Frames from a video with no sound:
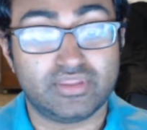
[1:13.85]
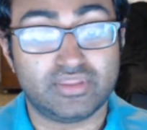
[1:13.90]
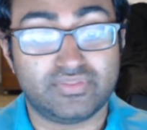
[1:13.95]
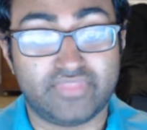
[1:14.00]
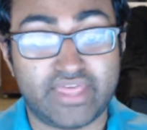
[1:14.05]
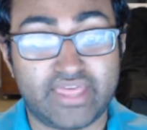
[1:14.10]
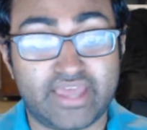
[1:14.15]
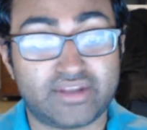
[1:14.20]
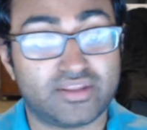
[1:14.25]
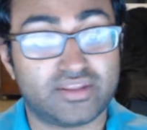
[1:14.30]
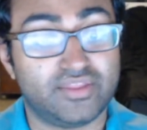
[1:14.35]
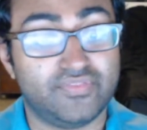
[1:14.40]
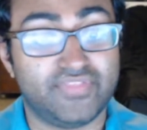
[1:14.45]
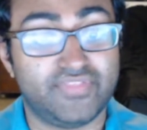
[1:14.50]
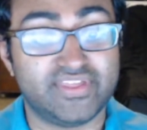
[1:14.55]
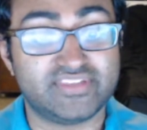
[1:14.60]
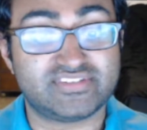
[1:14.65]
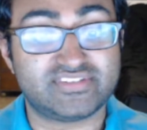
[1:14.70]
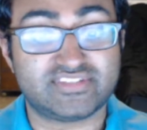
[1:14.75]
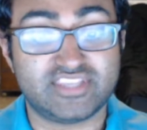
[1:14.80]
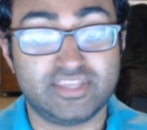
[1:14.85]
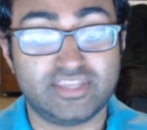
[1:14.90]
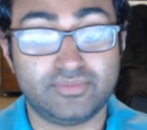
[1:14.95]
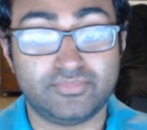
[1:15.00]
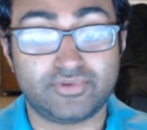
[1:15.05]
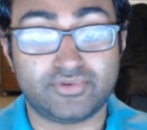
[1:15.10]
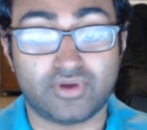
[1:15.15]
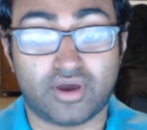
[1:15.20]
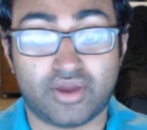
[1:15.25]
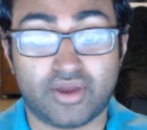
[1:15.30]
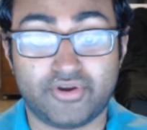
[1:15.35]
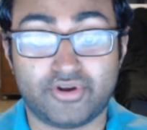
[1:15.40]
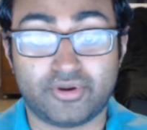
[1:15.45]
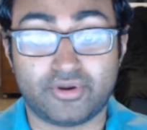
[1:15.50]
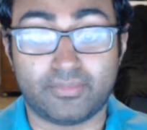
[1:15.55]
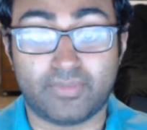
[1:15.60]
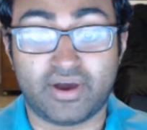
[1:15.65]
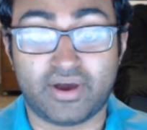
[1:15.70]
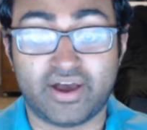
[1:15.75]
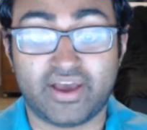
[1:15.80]
that they seemed to
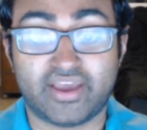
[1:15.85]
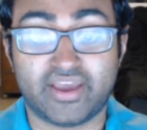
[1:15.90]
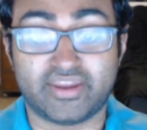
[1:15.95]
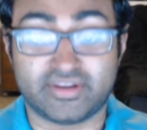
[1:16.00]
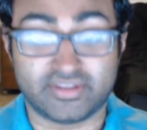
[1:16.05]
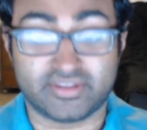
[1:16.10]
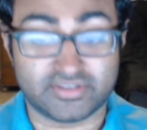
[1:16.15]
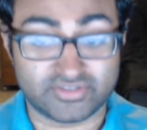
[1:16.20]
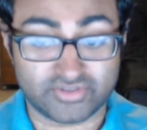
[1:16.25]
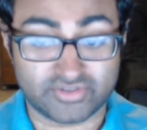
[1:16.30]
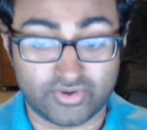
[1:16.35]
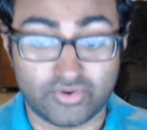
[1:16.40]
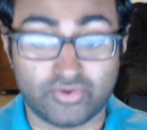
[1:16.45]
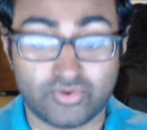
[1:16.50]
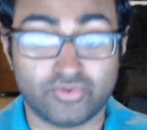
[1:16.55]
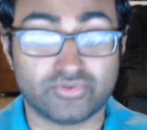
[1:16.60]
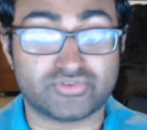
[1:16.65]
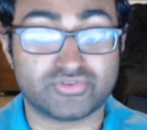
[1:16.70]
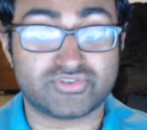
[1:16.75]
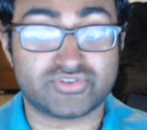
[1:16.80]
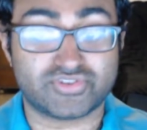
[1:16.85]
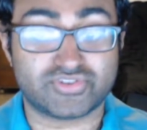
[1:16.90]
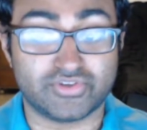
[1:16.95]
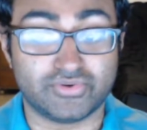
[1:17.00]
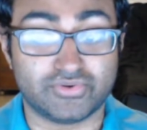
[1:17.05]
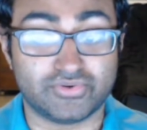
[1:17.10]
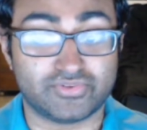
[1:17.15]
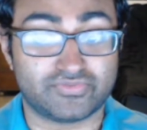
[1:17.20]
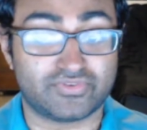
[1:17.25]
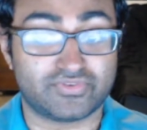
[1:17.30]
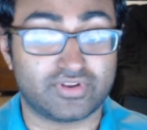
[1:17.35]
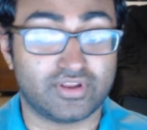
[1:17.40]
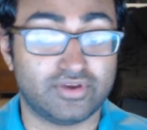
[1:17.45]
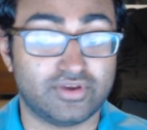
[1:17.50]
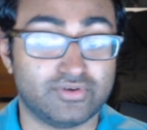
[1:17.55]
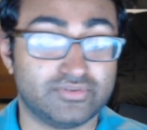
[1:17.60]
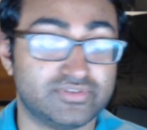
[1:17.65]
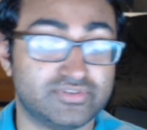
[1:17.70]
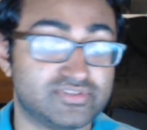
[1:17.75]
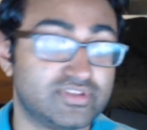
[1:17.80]
undermine his whole suit of
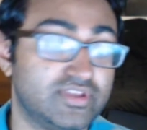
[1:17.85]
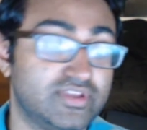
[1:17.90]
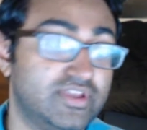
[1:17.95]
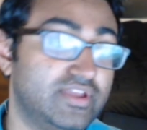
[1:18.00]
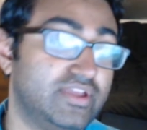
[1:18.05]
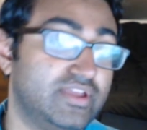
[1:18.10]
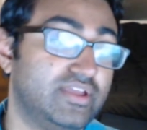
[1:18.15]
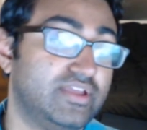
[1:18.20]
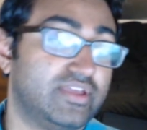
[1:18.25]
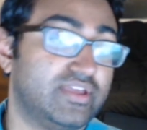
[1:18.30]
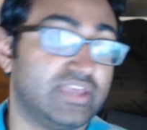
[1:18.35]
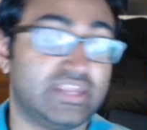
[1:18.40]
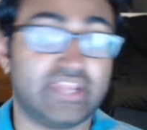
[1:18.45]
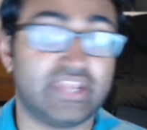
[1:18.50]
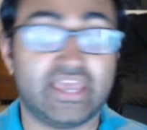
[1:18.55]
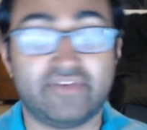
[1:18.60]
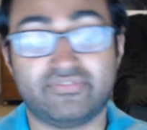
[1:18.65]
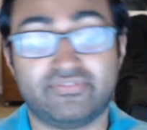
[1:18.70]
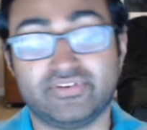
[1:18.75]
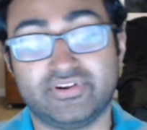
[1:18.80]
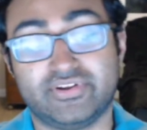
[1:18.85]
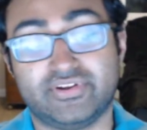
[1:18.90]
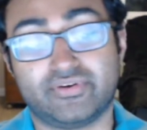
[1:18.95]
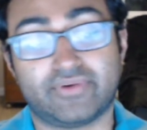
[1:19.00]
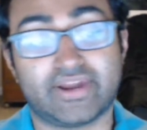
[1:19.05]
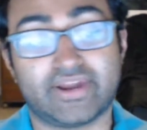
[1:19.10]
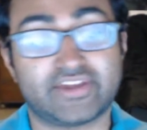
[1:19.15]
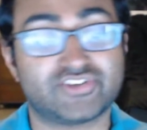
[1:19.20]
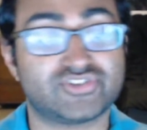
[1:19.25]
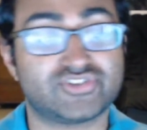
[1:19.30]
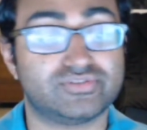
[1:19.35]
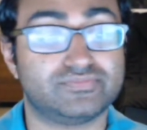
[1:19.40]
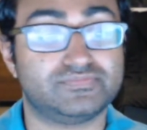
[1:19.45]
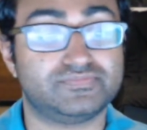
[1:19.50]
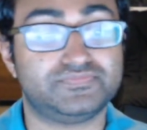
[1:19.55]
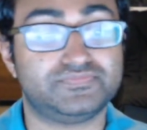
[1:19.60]
clothes in every direction.